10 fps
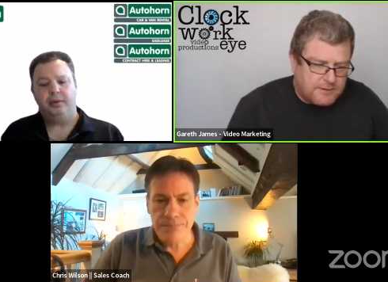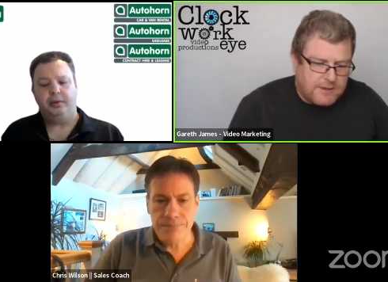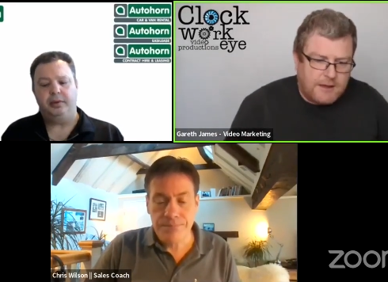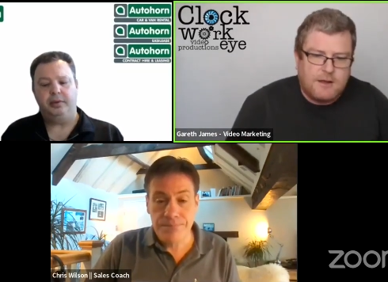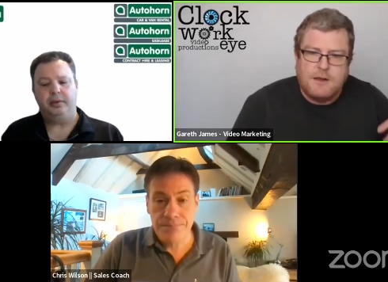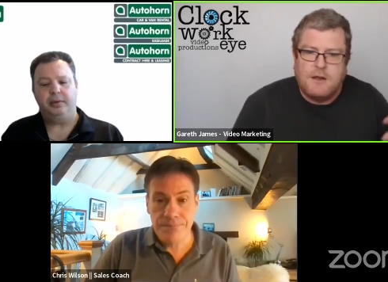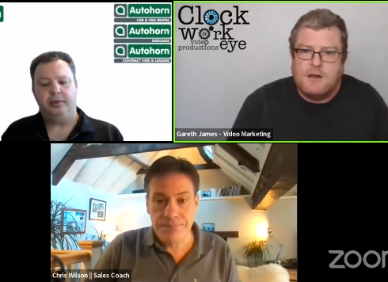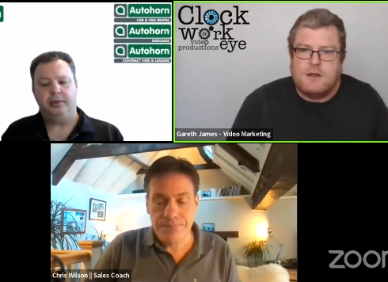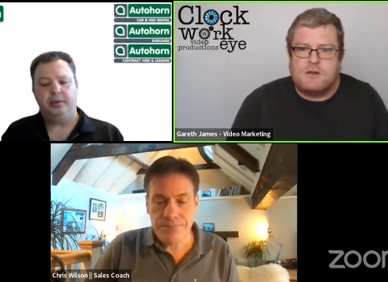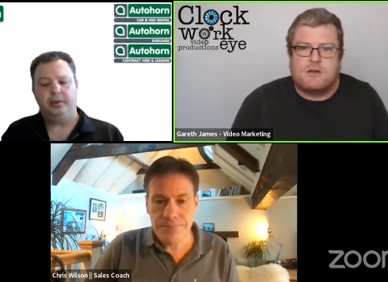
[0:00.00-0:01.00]
Speaker 1: and that,
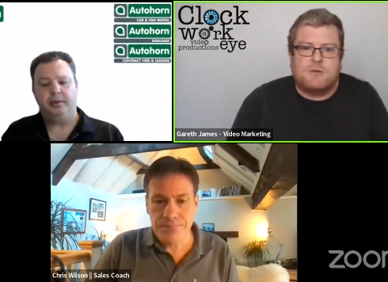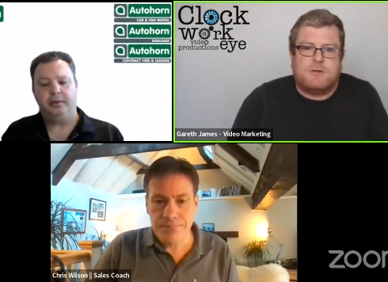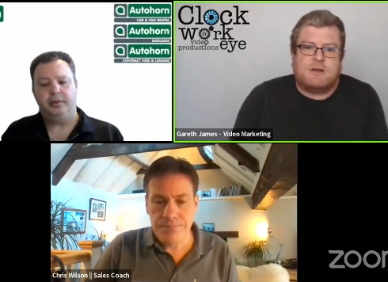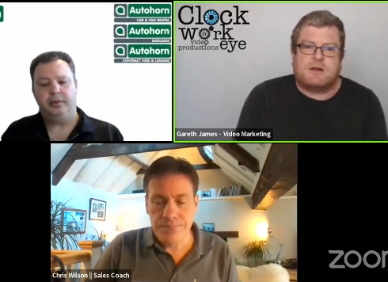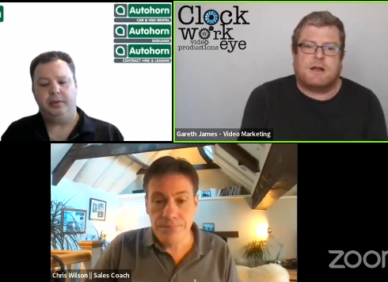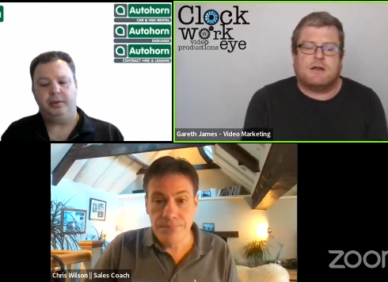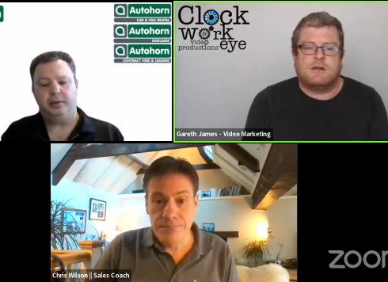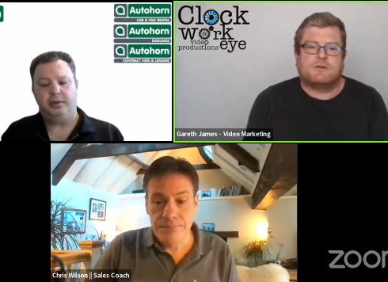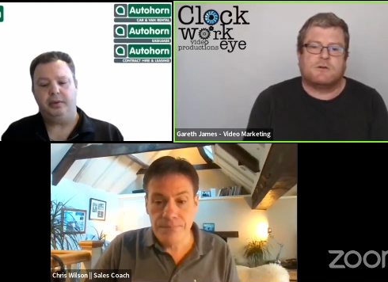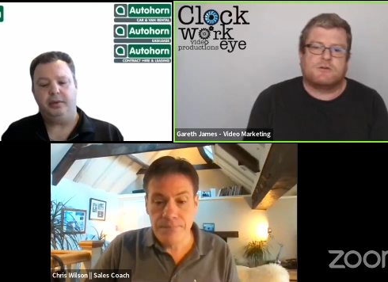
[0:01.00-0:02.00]
there's going to be a decline
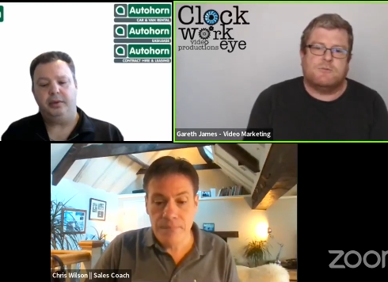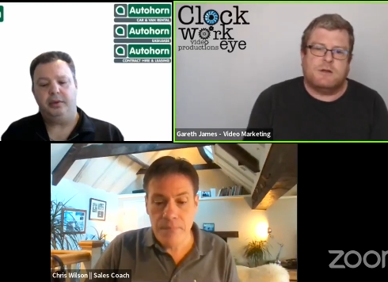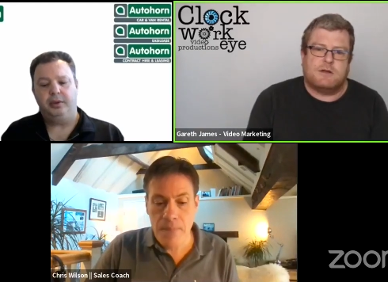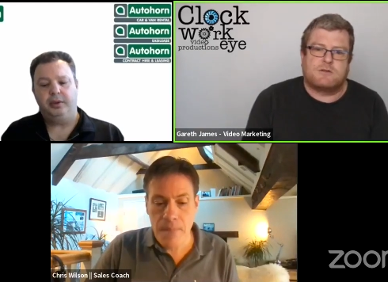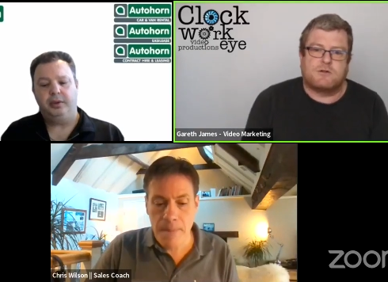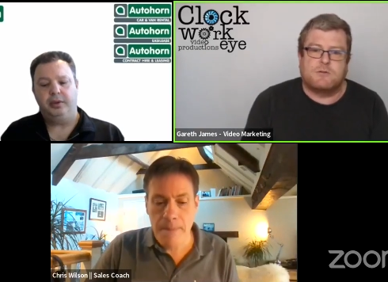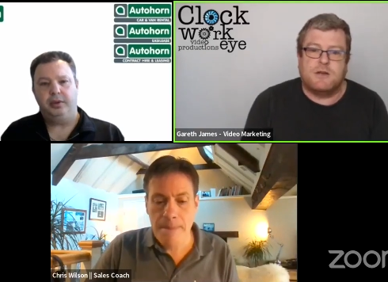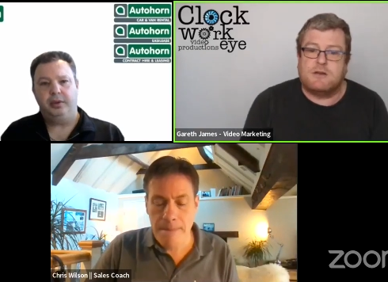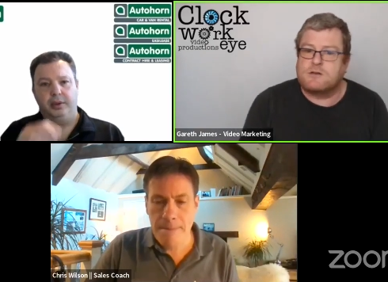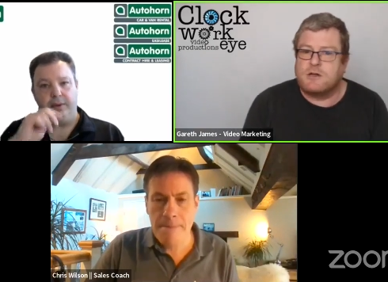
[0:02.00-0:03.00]
in social media. Social
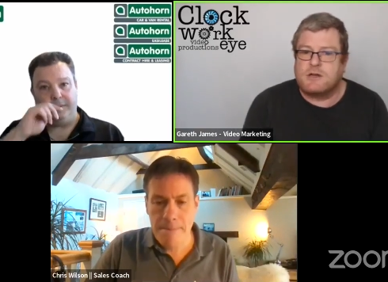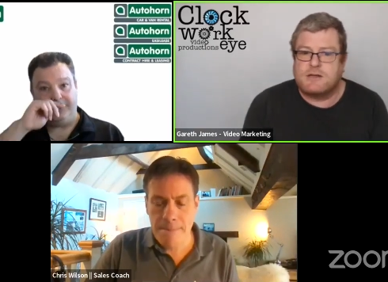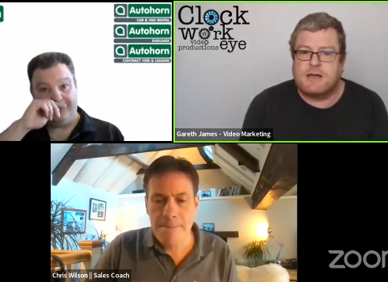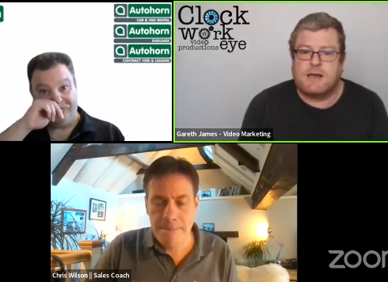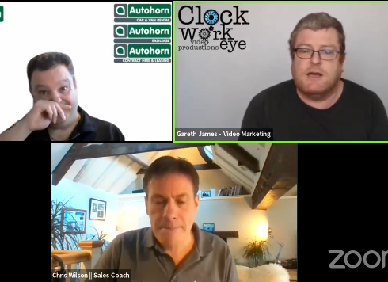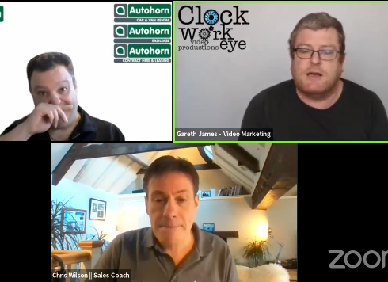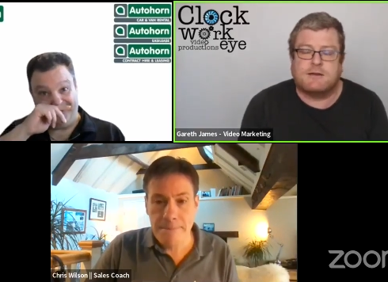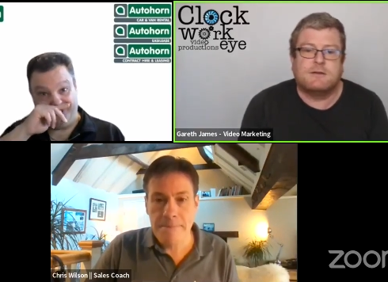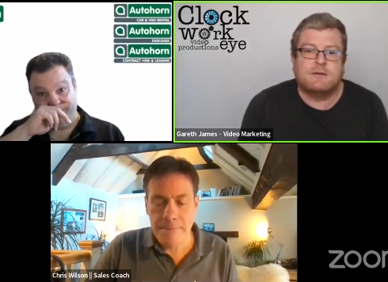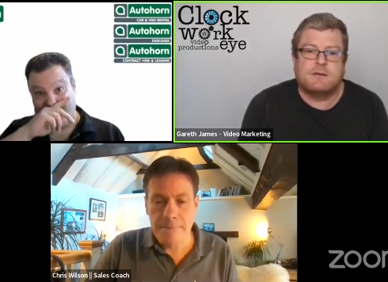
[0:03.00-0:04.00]
media is going to take a
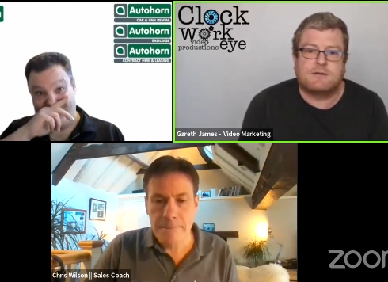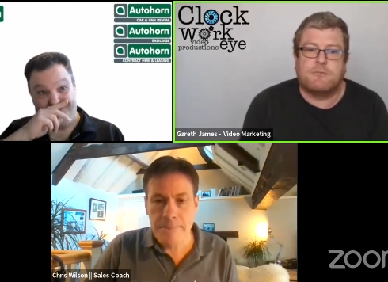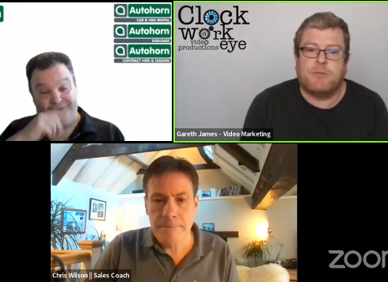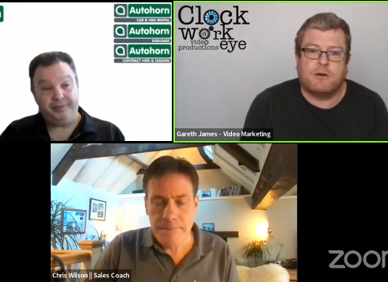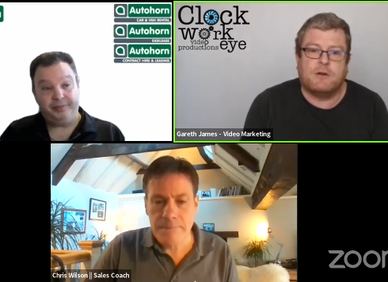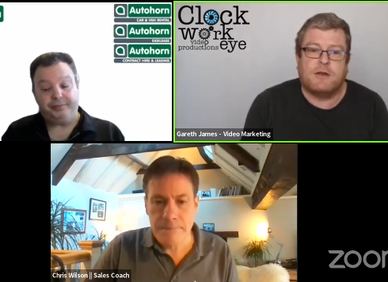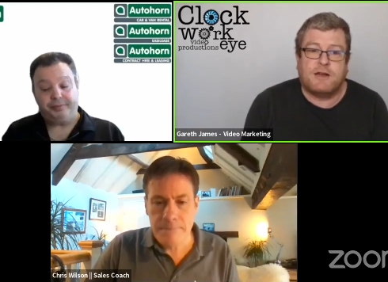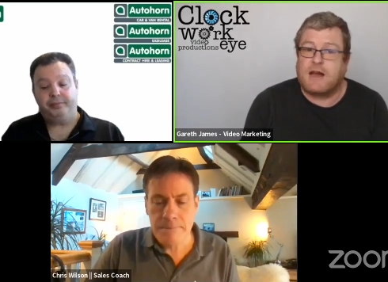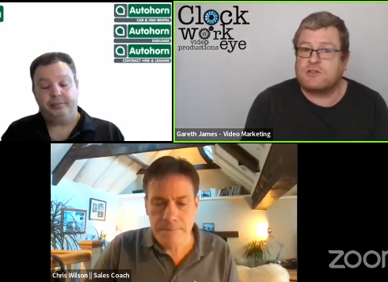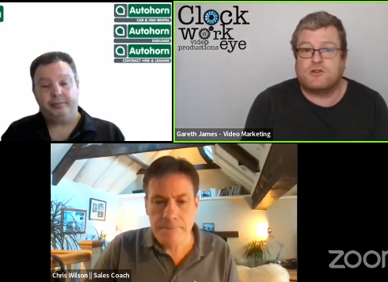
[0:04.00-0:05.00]
hit at some point. It
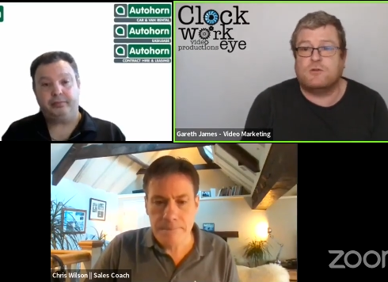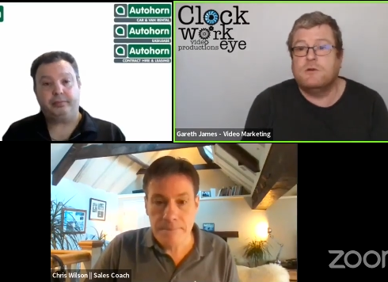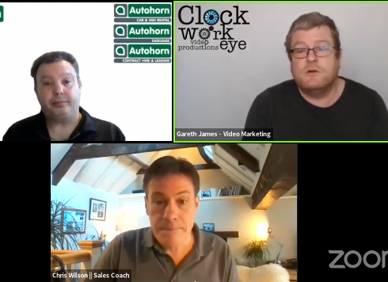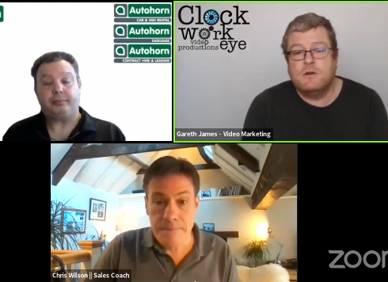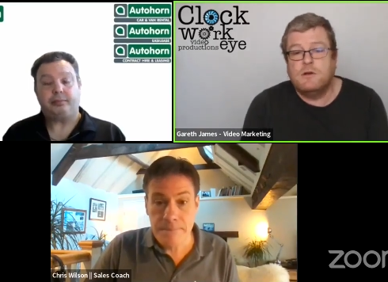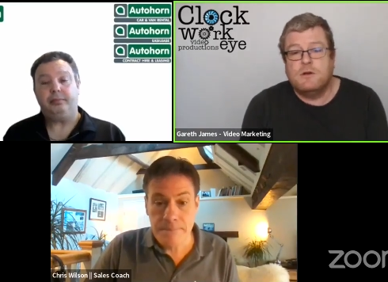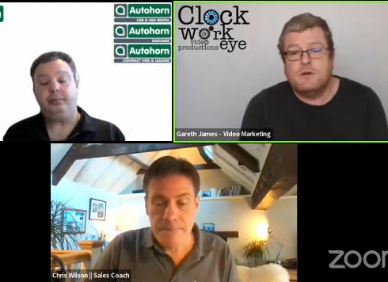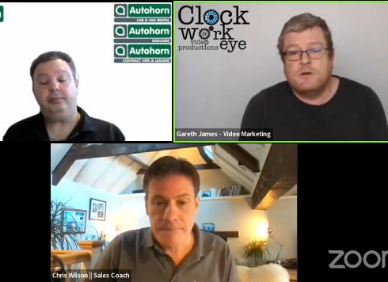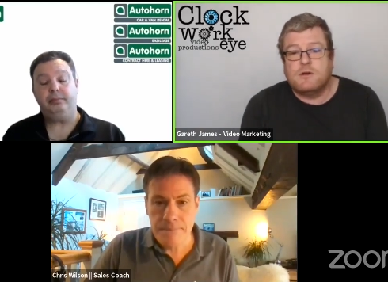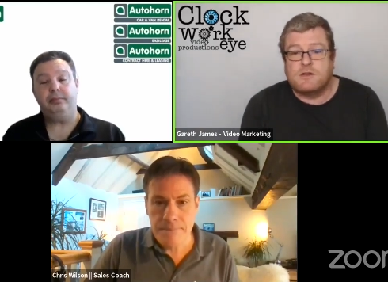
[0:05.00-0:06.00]
has to,
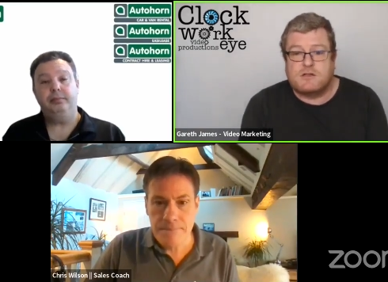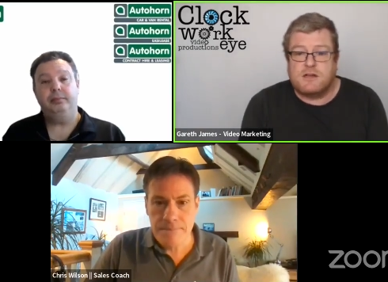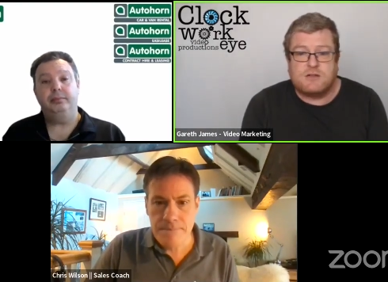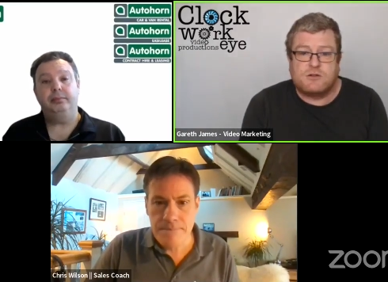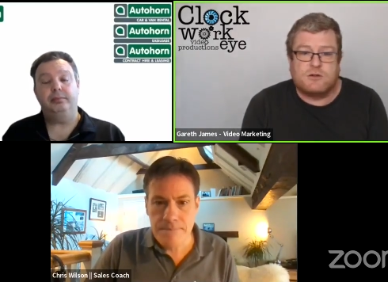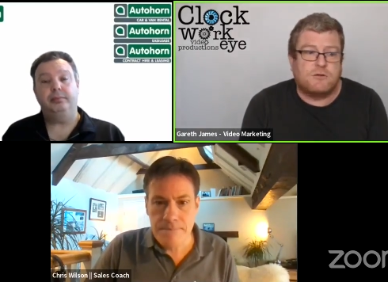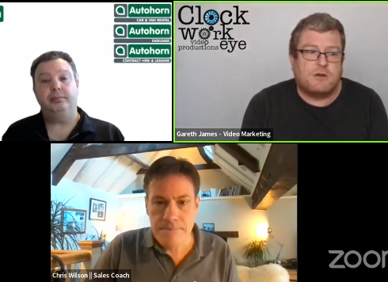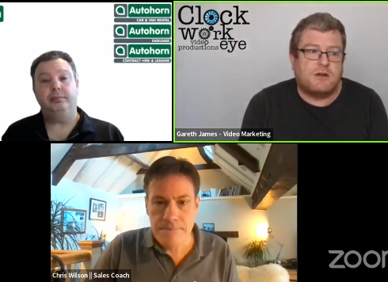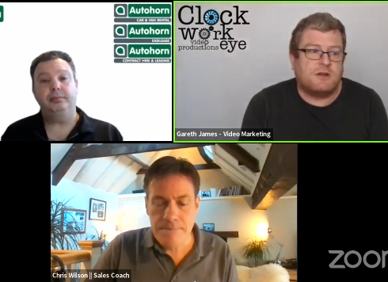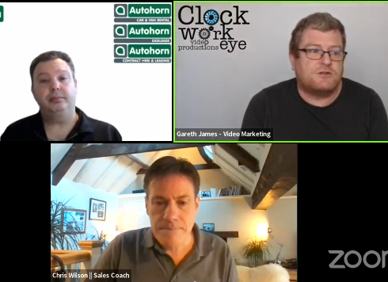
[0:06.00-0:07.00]
because it is too,
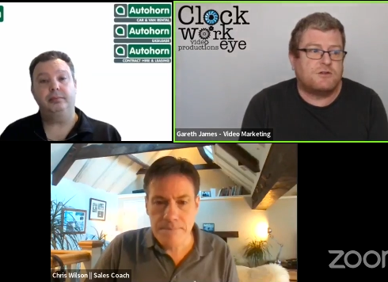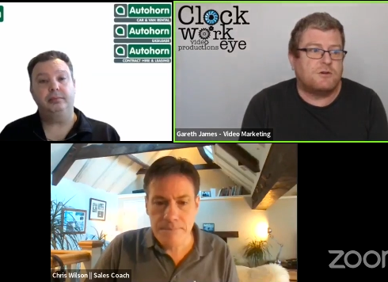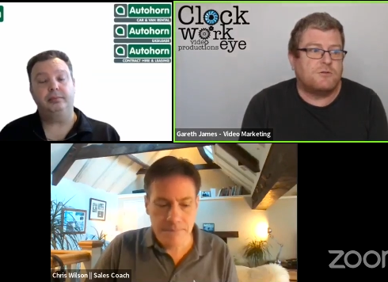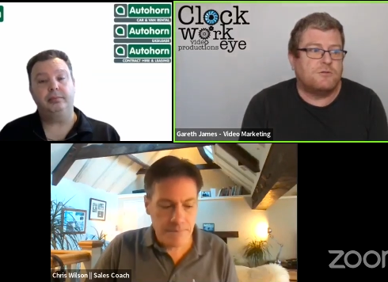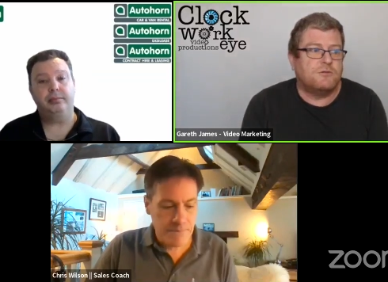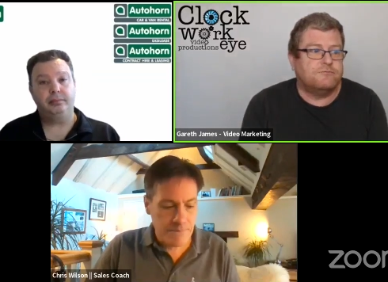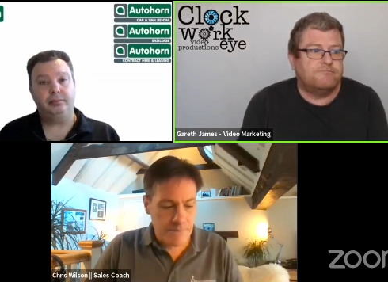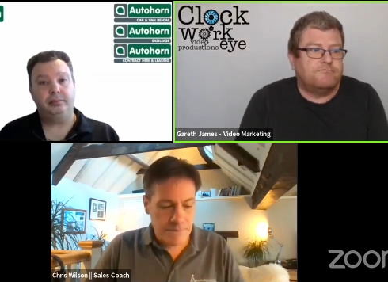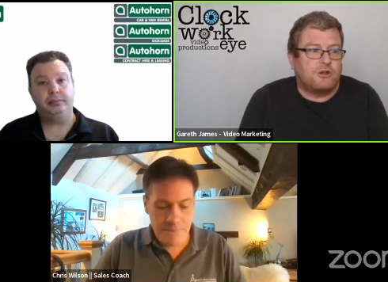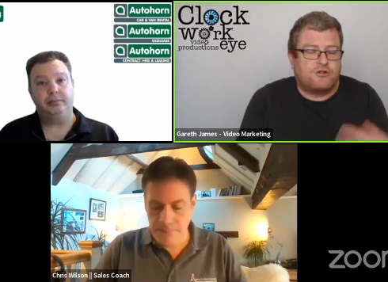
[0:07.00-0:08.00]
it is too
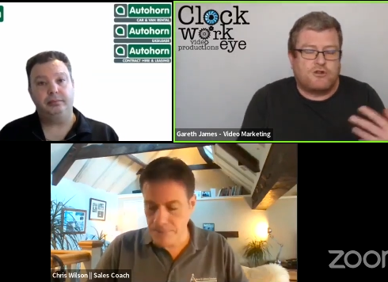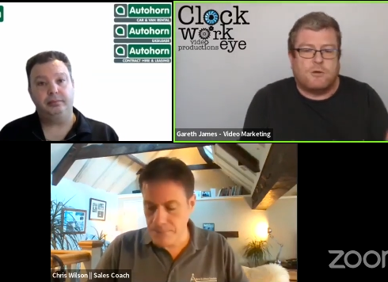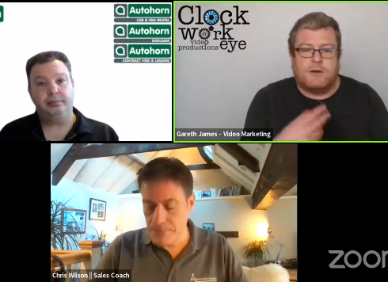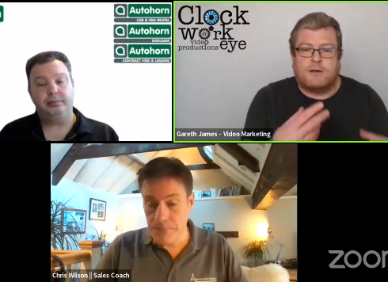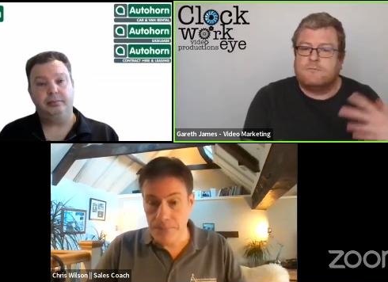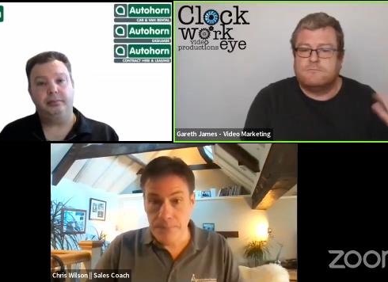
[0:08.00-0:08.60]
controlling.